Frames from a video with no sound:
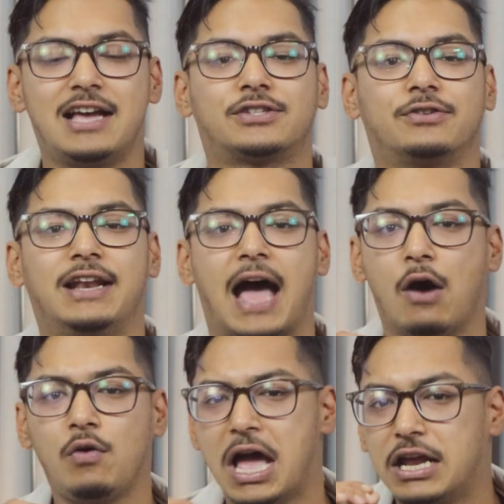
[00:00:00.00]
So
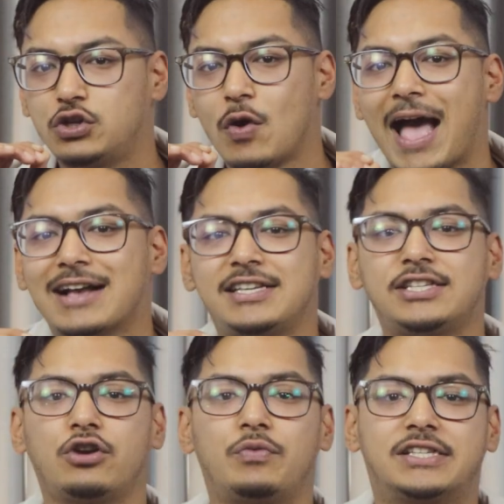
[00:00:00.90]
now, to
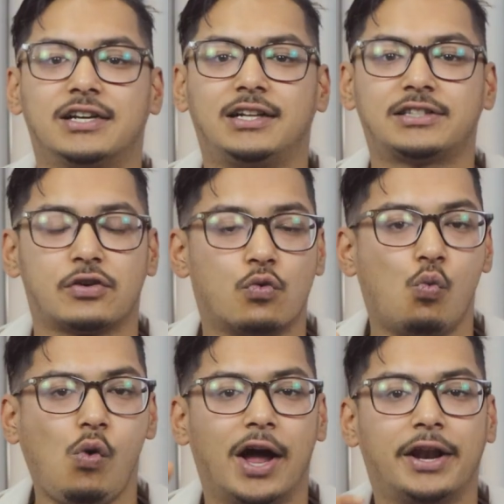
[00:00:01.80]
access your result,
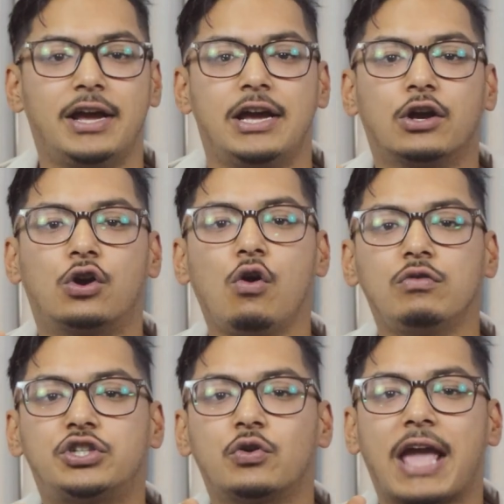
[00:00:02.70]
1. Go
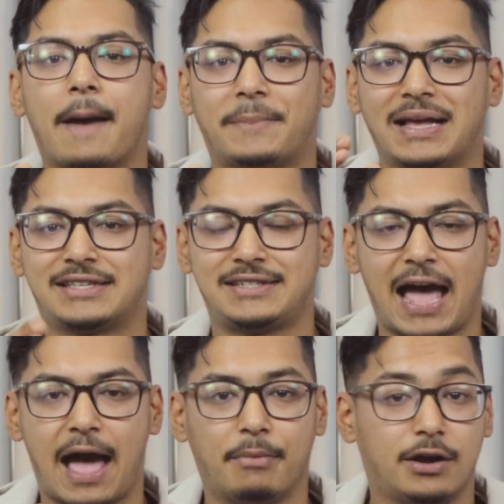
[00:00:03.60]
to Campaigns
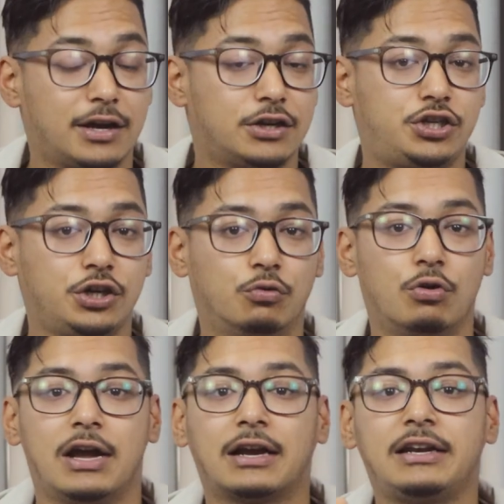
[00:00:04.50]
tab. 2.
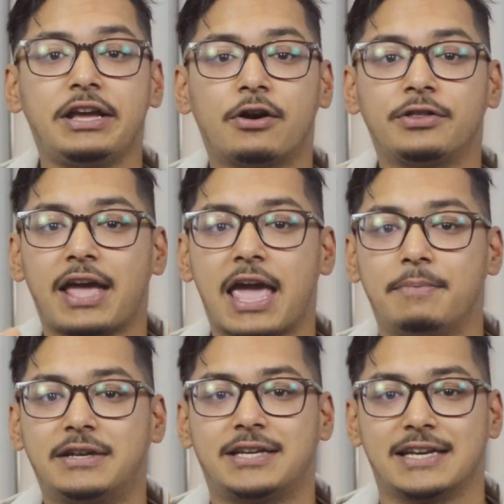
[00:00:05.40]
Click on the
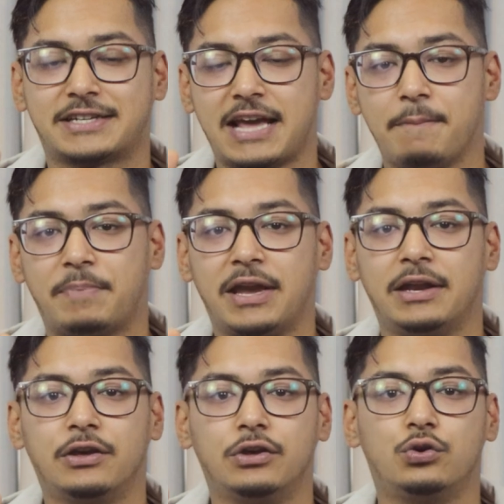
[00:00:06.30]
A/B test
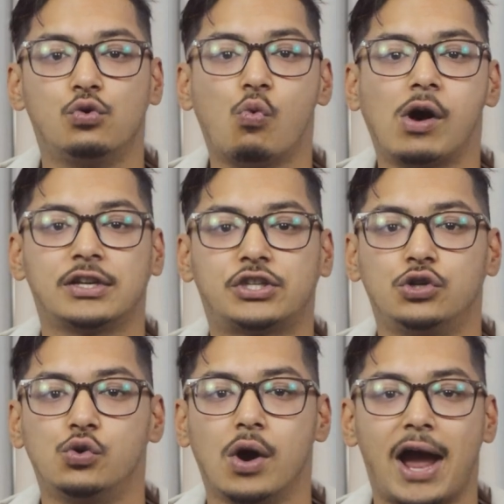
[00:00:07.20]
campaign you want
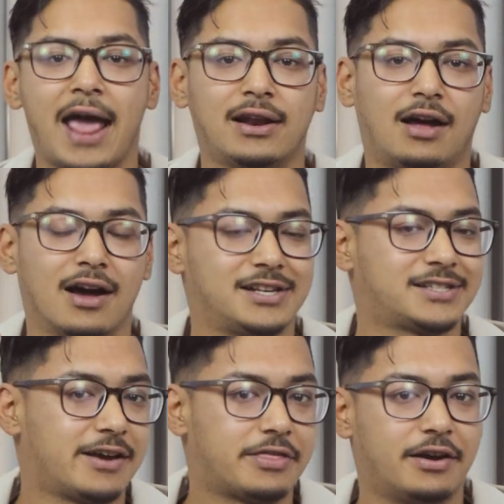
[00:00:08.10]
to
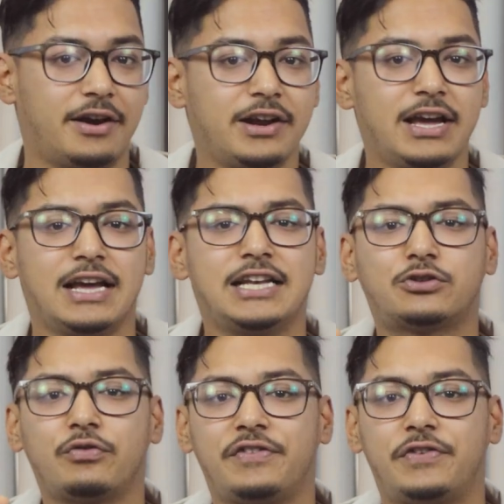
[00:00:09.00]
analyze. Third is
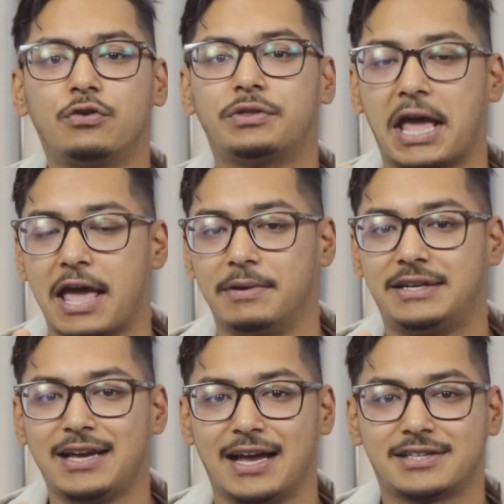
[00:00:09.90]
to review the A/B
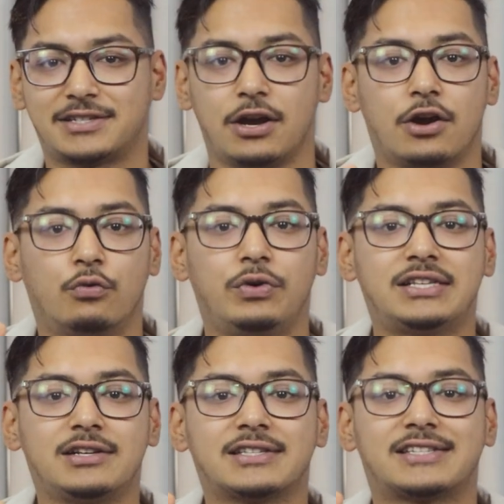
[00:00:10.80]
test
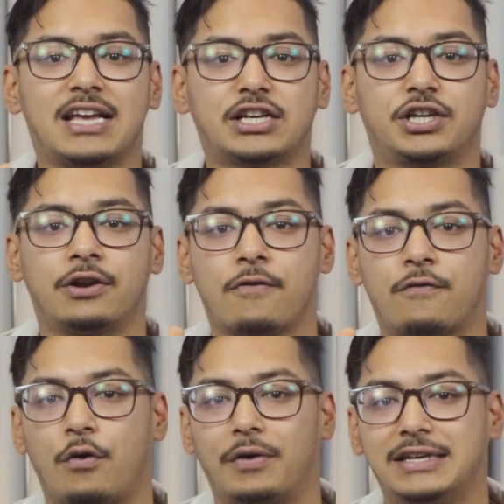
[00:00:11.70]
results section
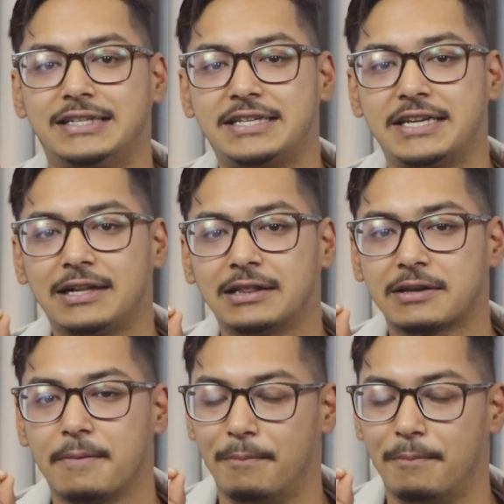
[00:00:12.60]
for a detailed